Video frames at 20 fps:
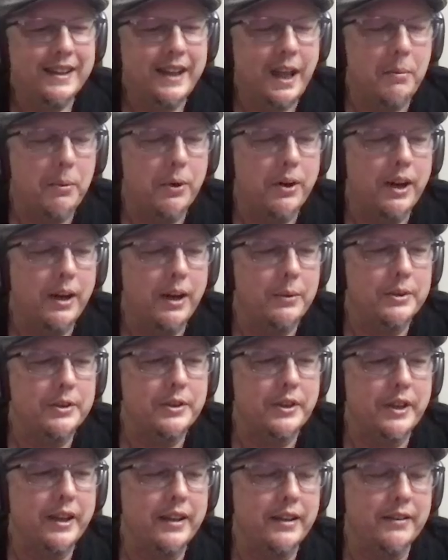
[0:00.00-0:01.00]
Cable Guy was
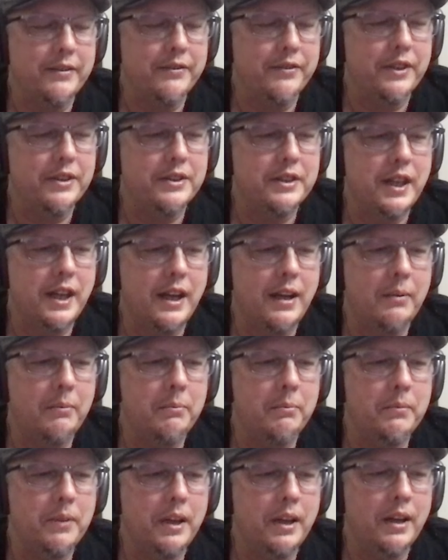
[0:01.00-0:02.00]
great. The first
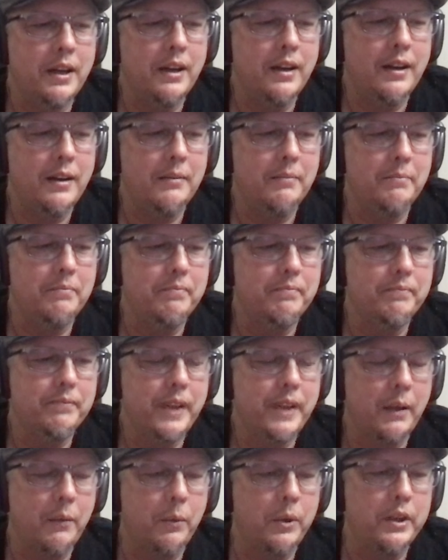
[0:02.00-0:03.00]
time
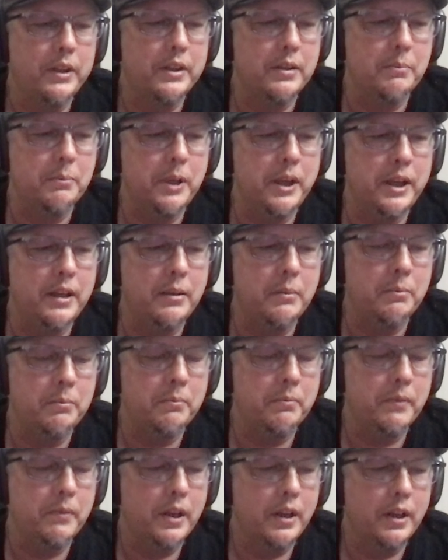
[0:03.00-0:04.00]
I went to meet
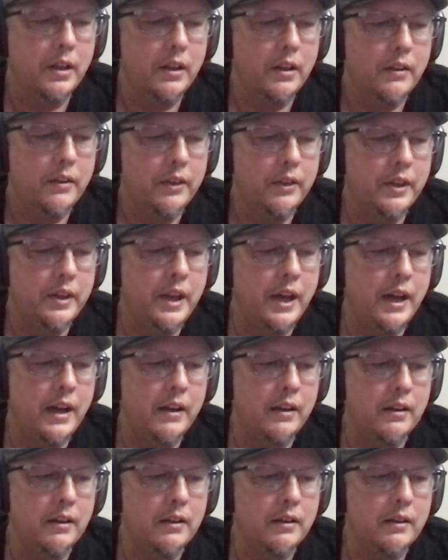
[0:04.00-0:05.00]
him, the
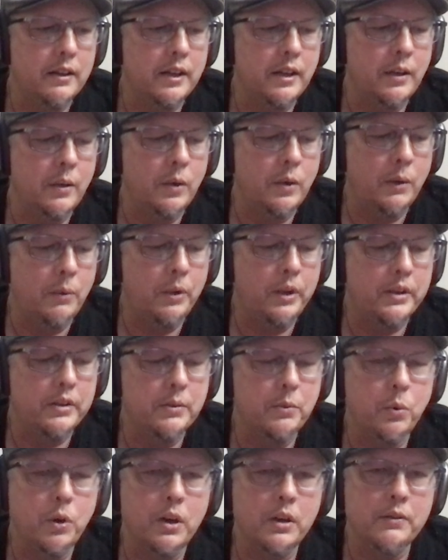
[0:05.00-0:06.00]
night, I went
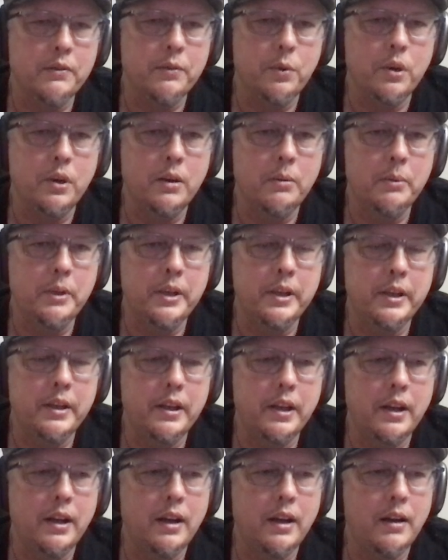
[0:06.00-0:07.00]
to work for him,
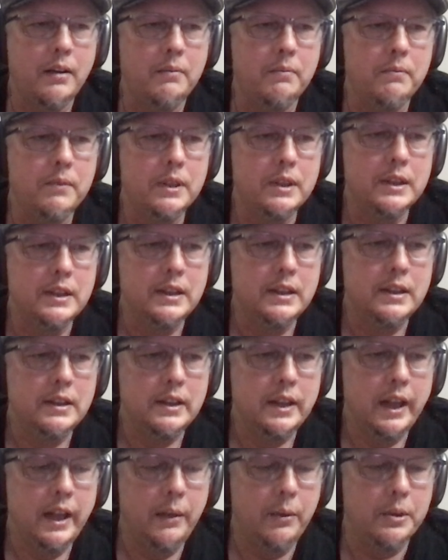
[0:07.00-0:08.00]
and
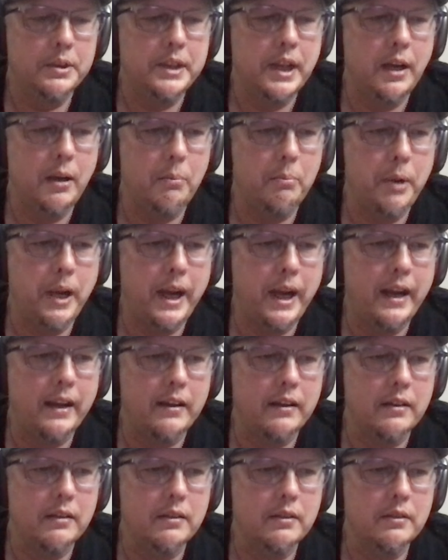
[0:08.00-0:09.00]
he was out
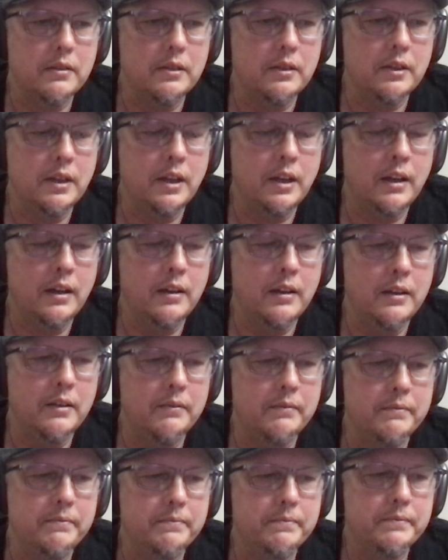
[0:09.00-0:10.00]
back
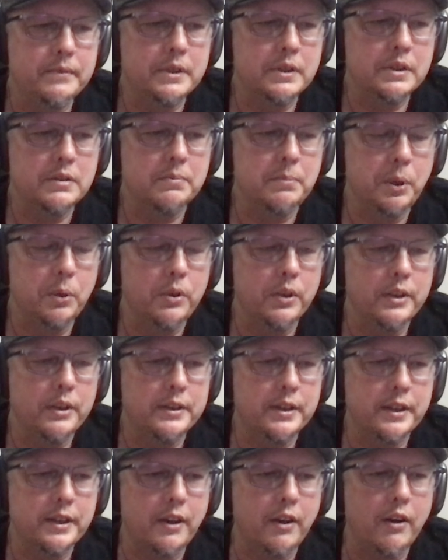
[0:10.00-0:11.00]
smoking a
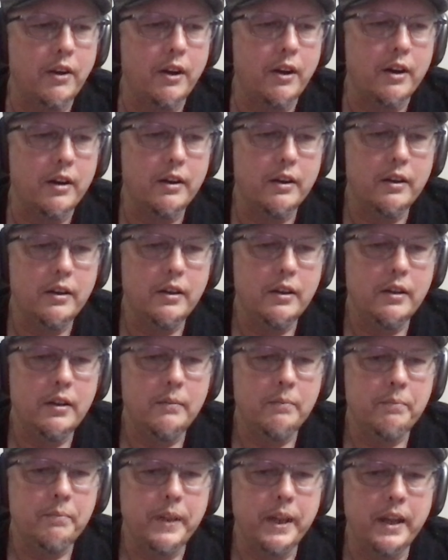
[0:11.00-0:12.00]
cigar,
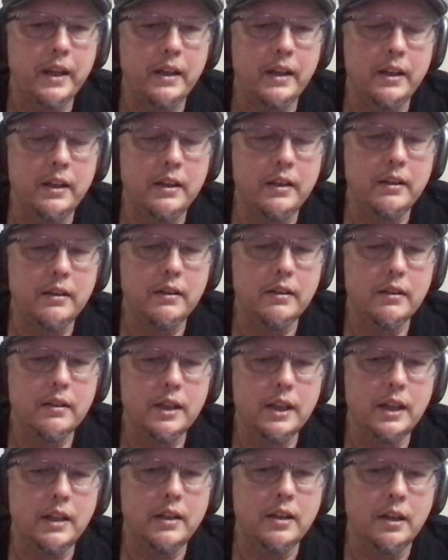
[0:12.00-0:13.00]
and he
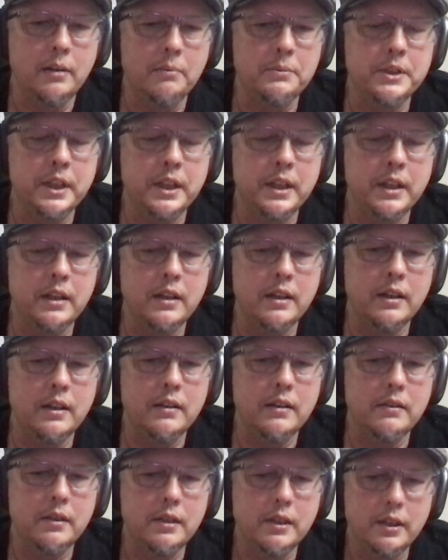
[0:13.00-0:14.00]
comes in, and